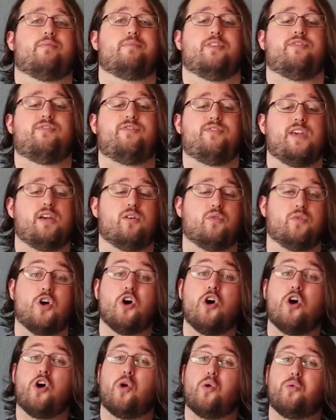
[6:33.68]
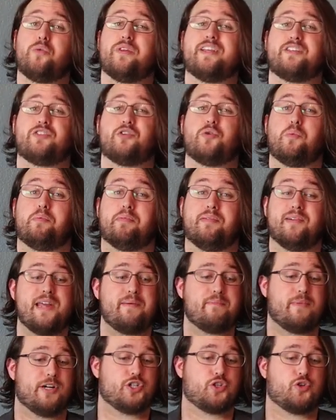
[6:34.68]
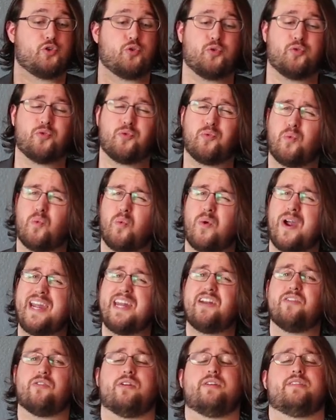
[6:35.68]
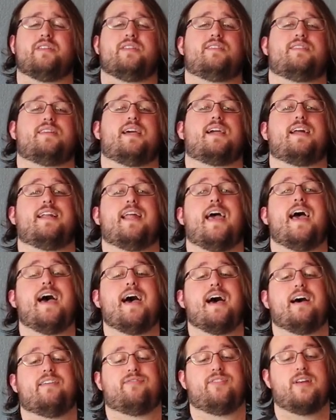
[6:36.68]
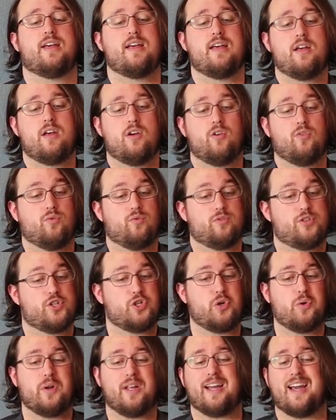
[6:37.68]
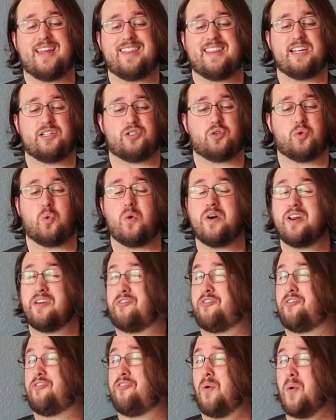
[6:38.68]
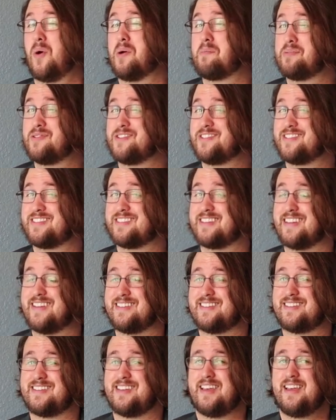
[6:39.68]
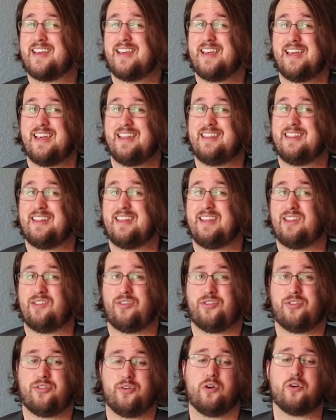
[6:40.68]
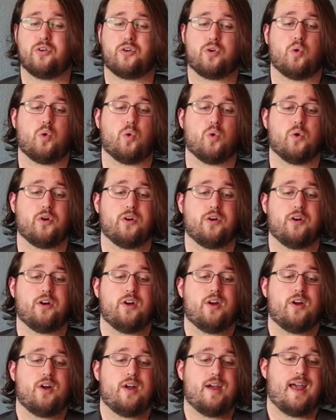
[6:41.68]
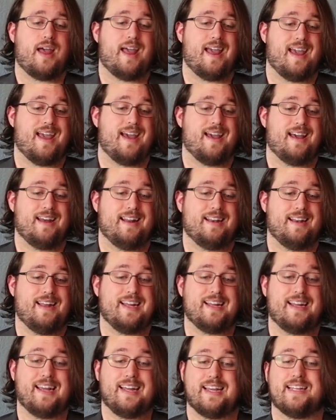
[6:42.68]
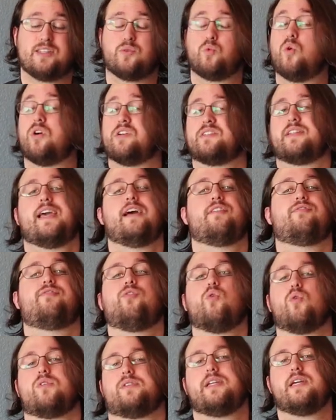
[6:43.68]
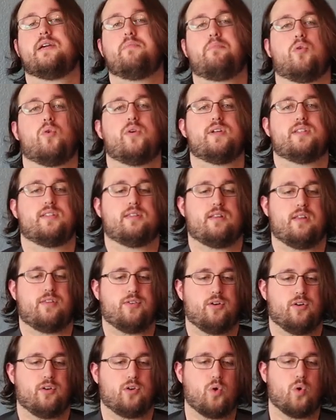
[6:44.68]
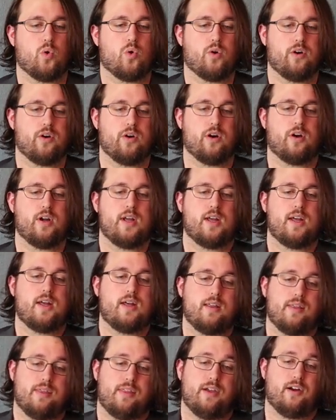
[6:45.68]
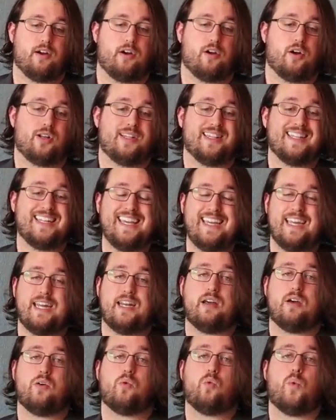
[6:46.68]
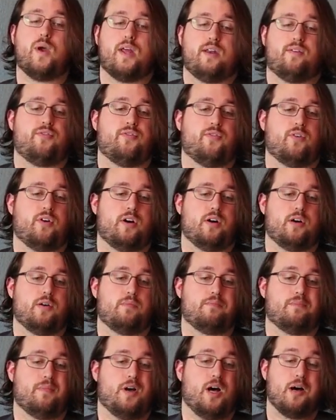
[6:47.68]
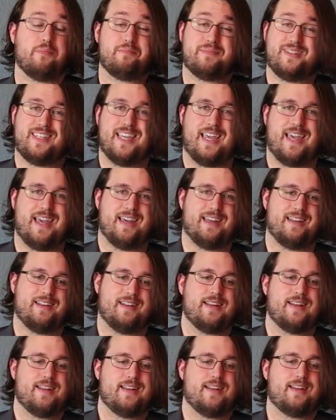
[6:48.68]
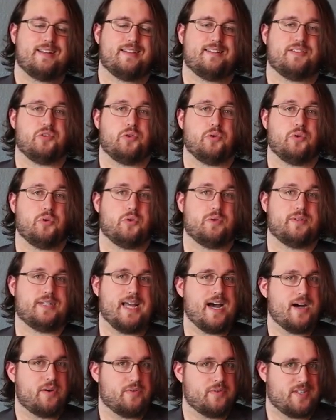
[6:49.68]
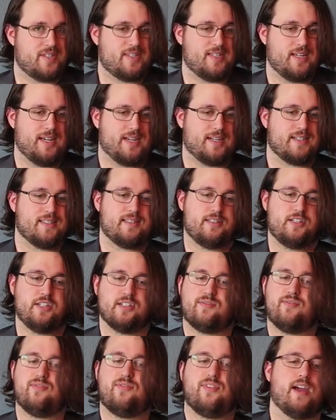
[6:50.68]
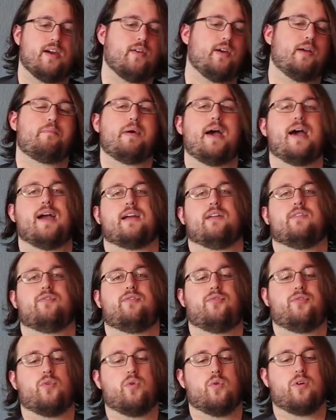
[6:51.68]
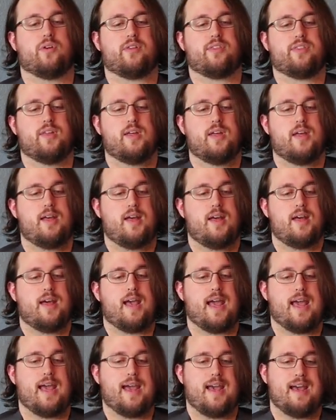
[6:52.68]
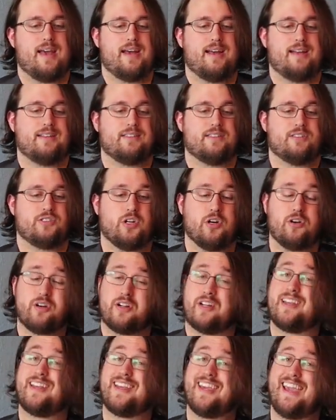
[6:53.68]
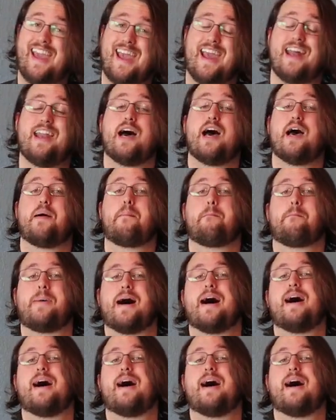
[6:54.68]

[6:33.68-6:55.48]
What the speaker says: from the field, only to pretty much crater in the second half, shooting, I think, 24% in the third quarter, and it gets worse. They had 14 points in the third quarter. Their lead went from up 10 to down 6, just very back and forth. And Dirk cannot